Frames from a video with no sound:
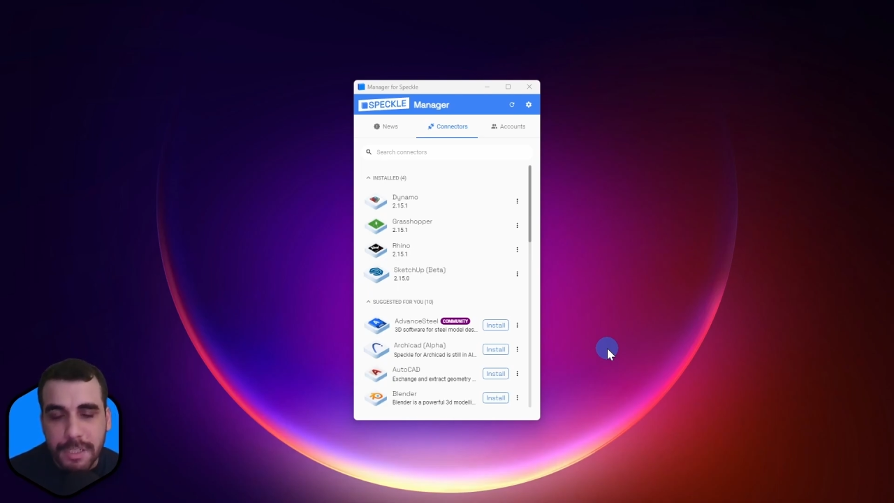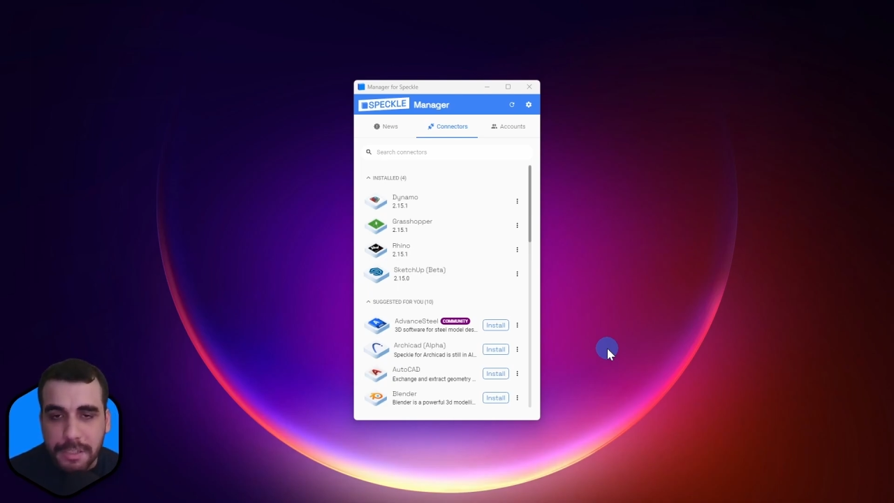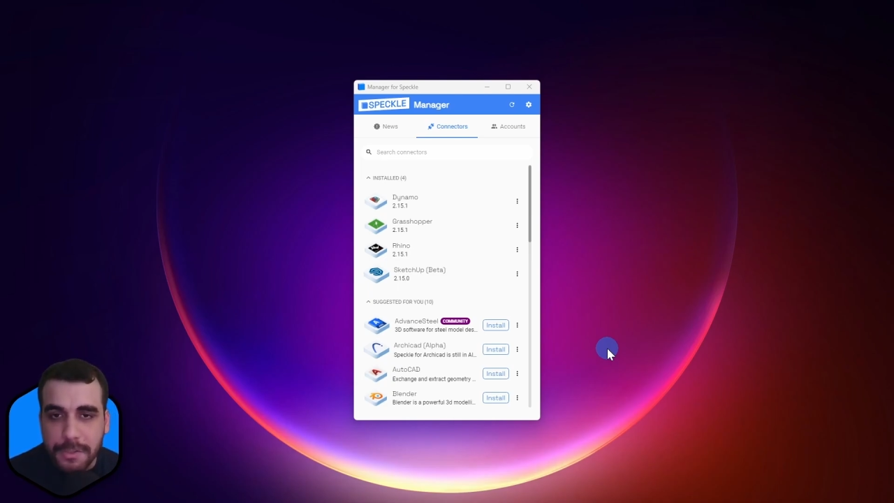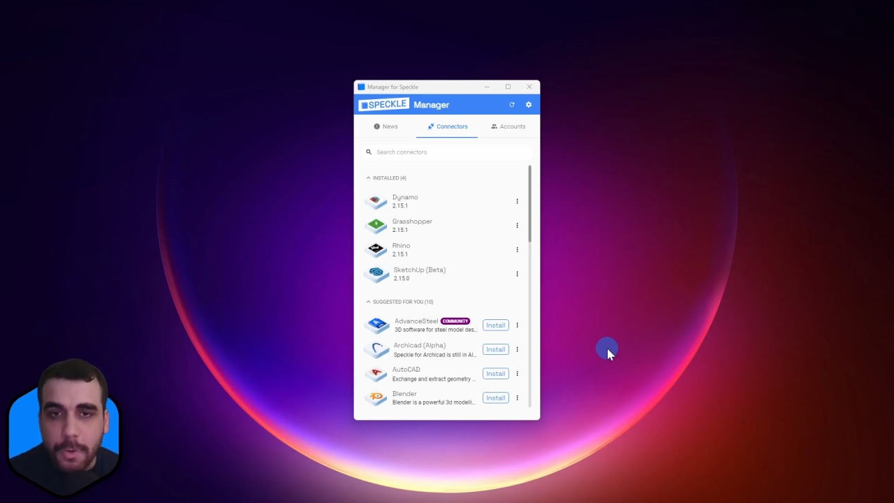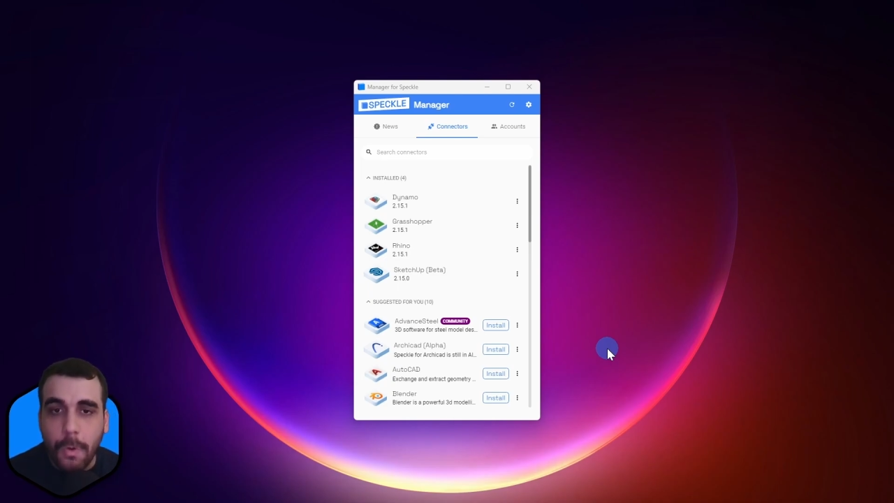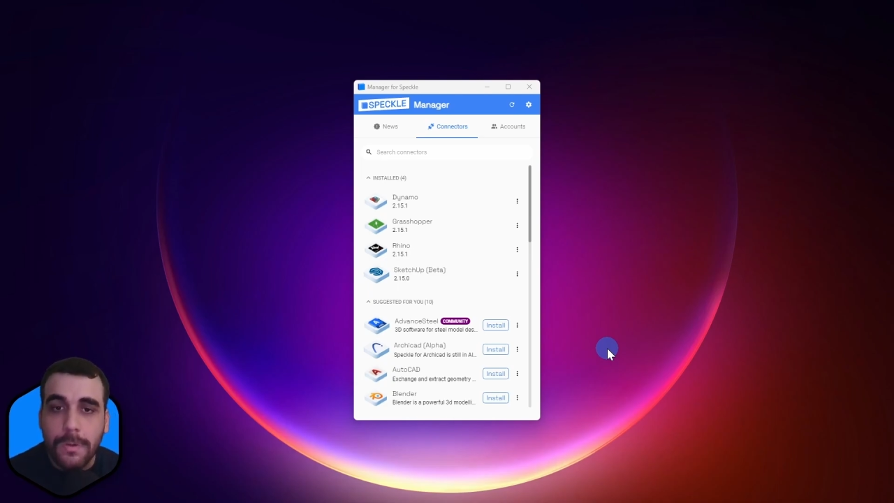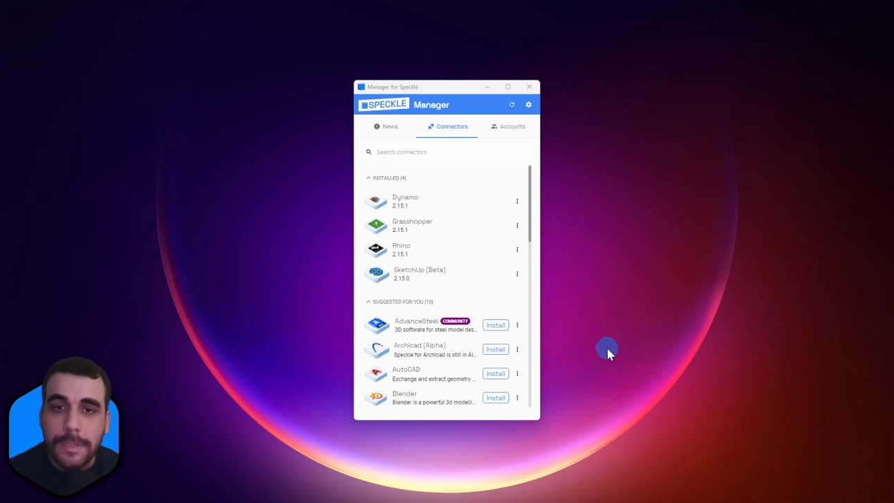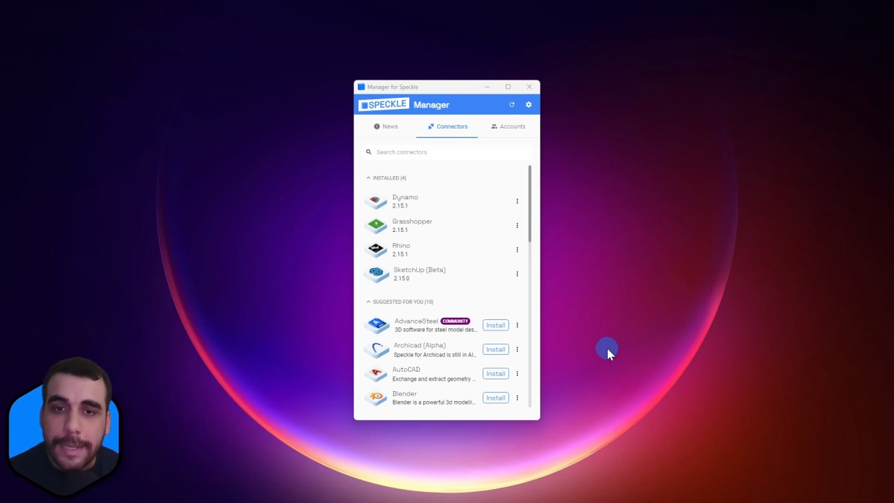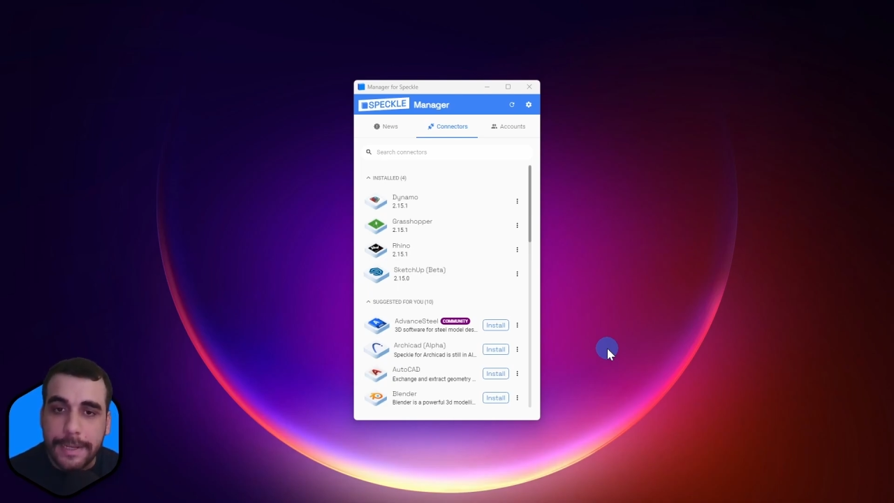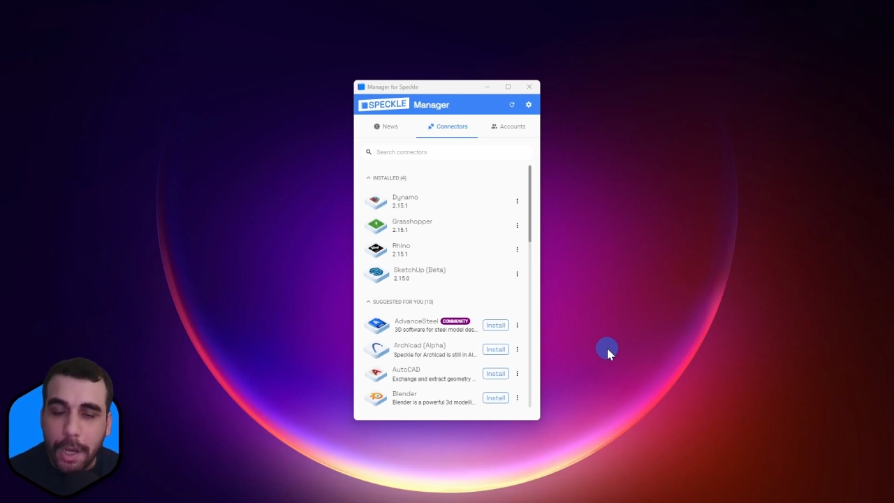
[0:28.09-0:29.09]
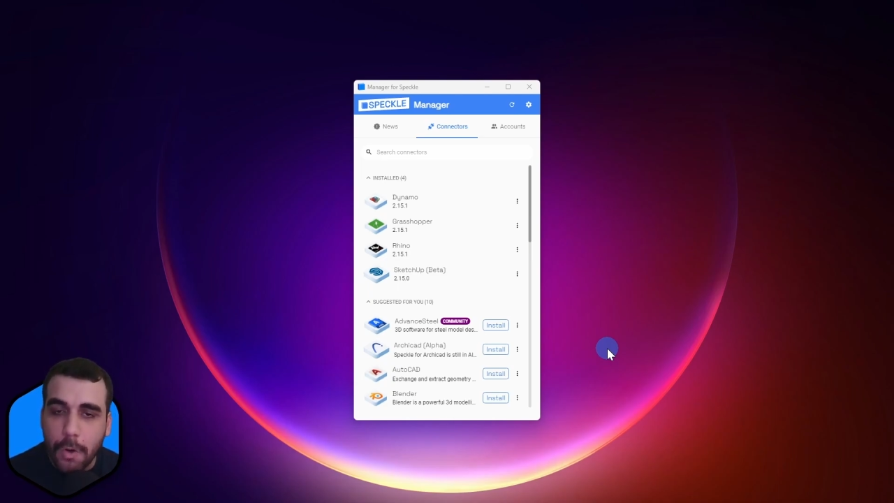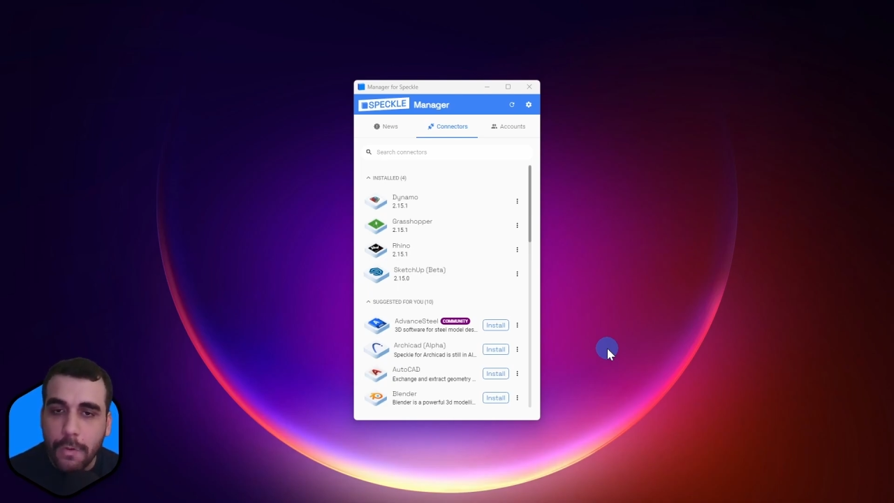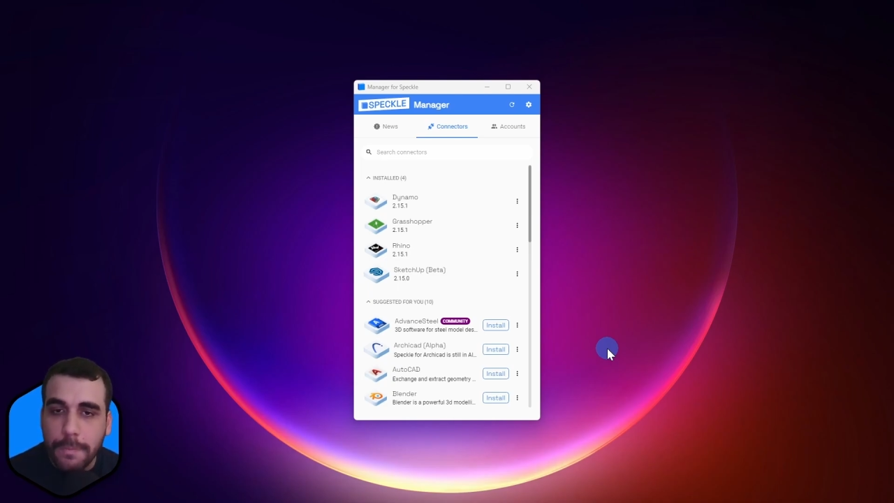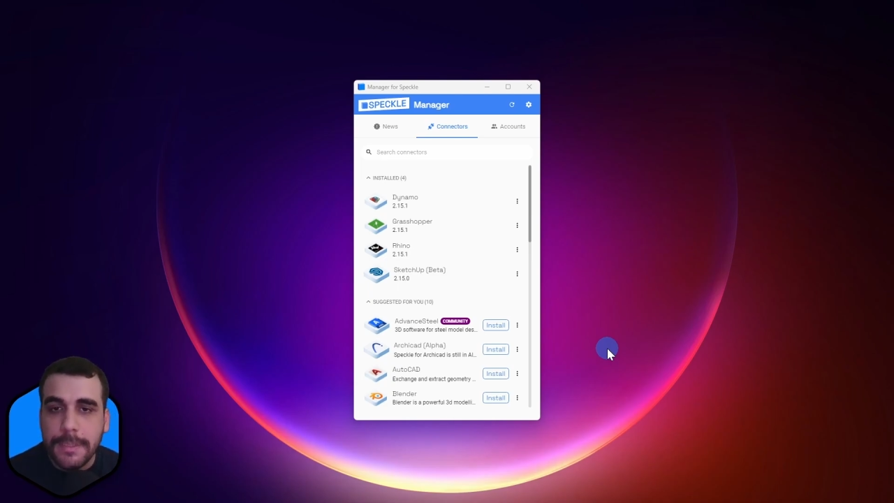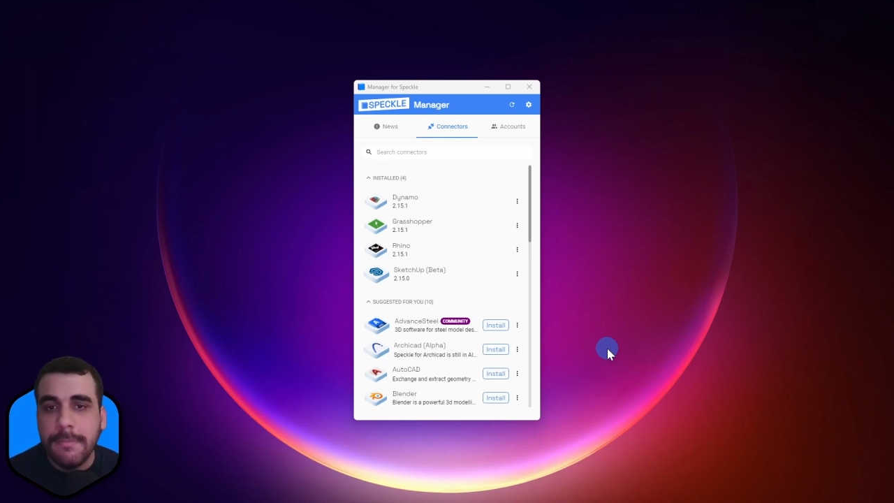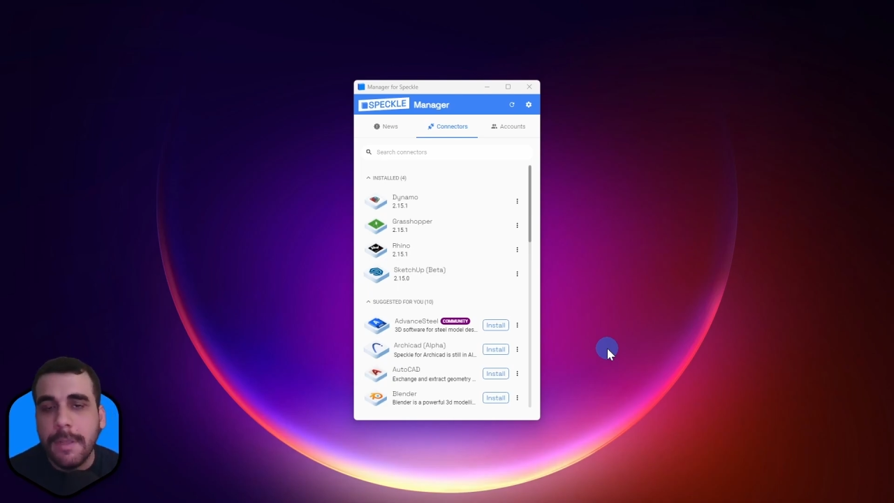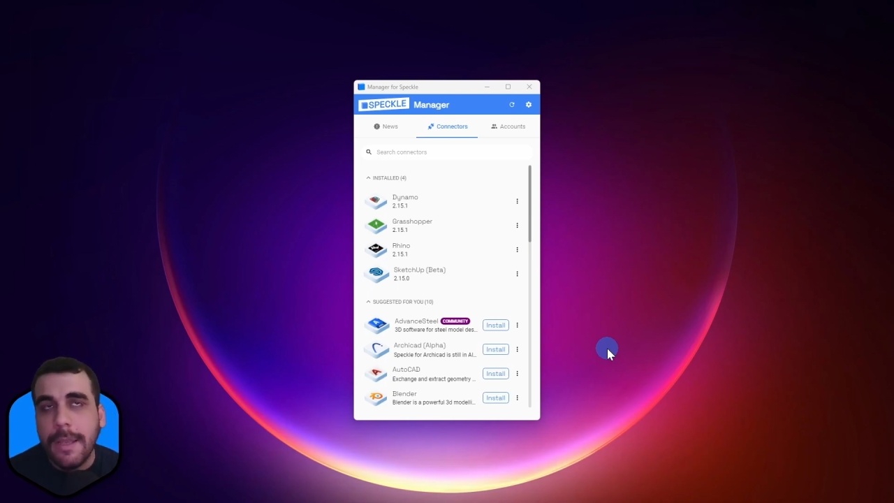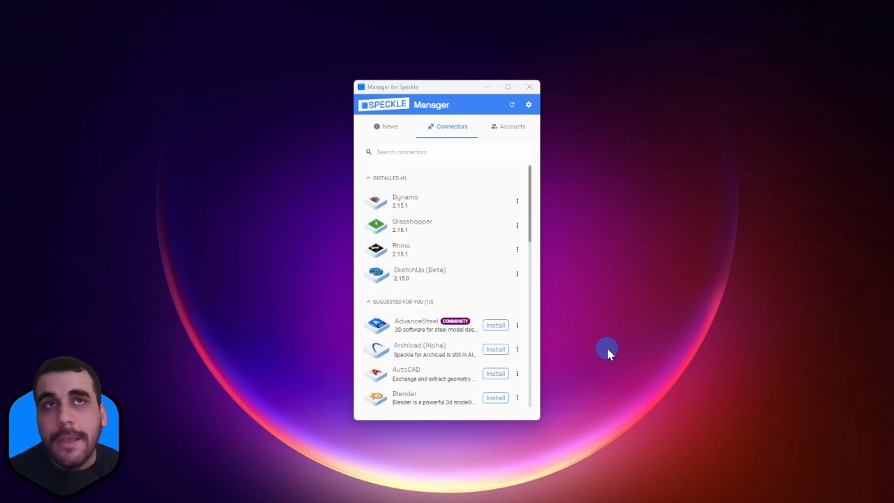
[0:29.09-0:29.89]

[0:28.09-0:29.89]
installed and open,